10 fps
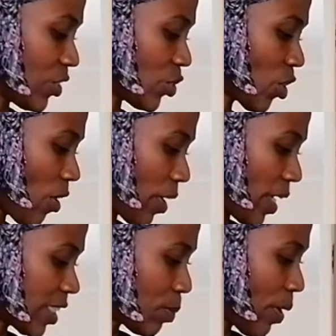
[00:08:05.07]
So
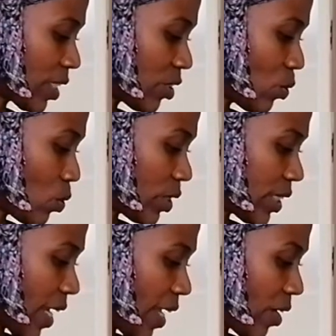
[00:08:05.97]
each person will
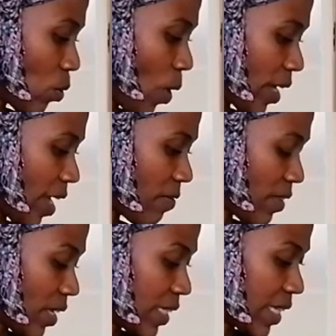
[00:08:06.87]
take
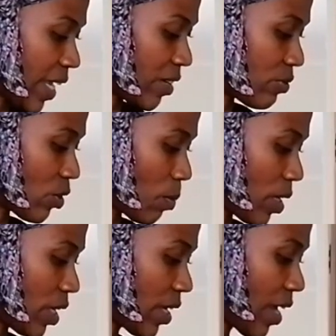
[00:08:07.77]
whatever they take from
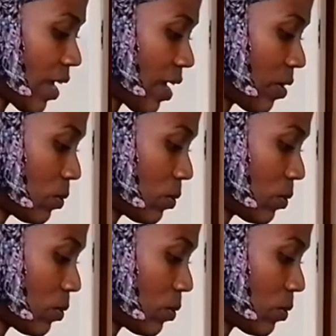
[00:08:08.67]
here.